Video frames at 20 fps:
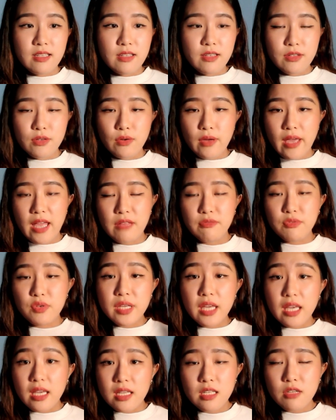
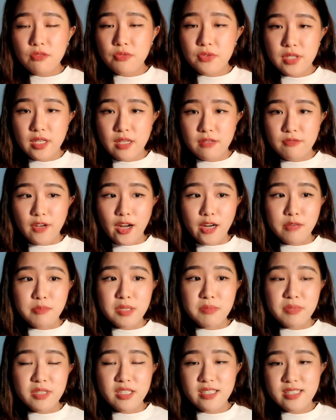advocating for the
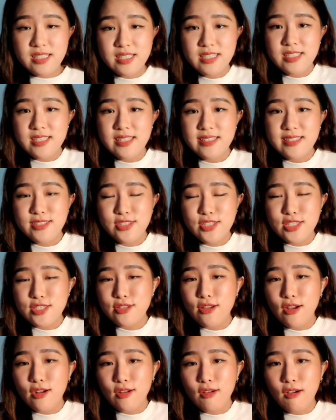environment, because it's just
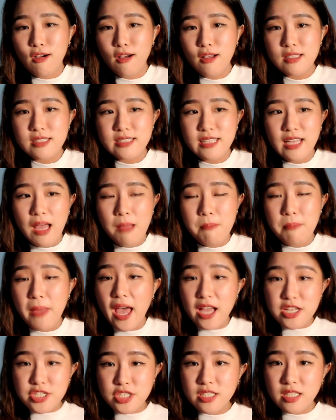not a cause that I'm
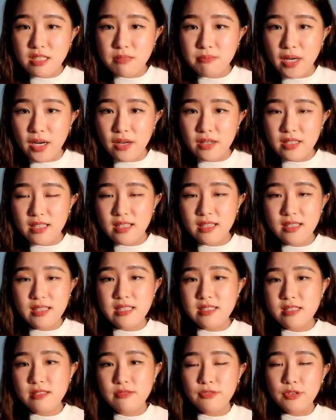passionate about. It
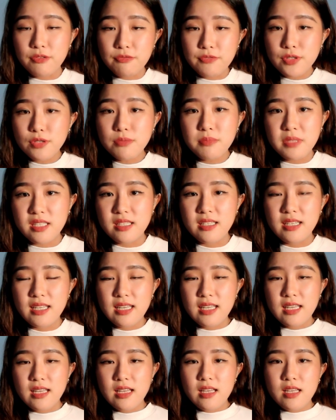doesn't fulfill me.
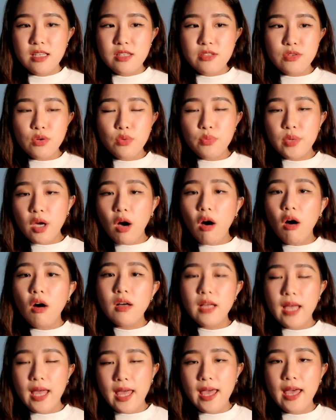So we
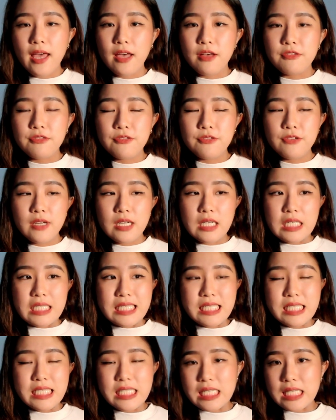all have
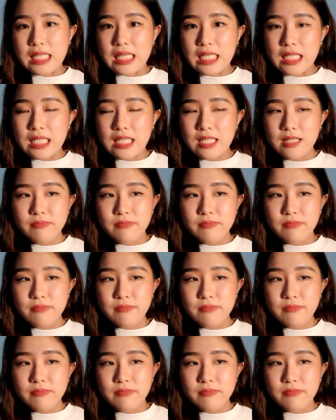certain